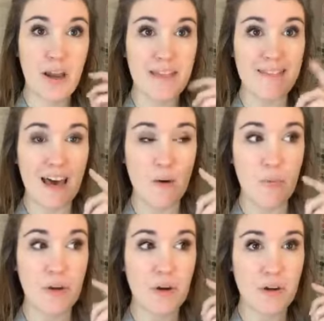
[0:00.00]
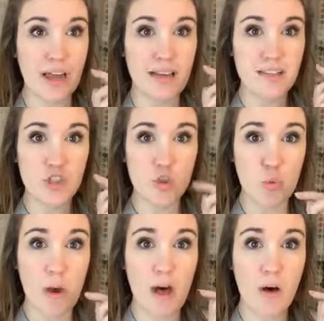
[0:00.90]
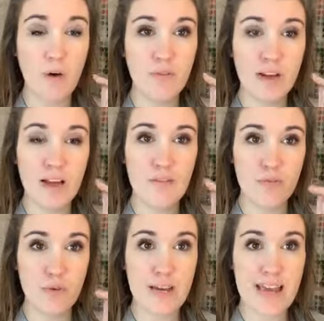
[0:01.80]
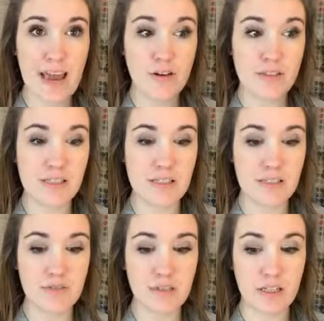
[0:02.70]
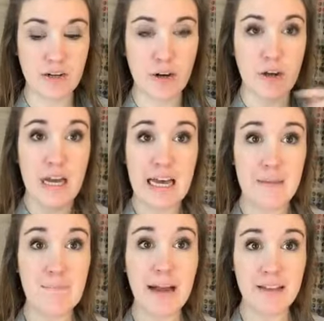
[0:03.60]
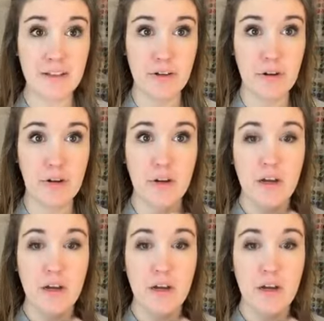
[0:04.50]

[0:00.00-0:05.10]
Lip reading: and that winner gets 12 free ounces of glitter, my glitter.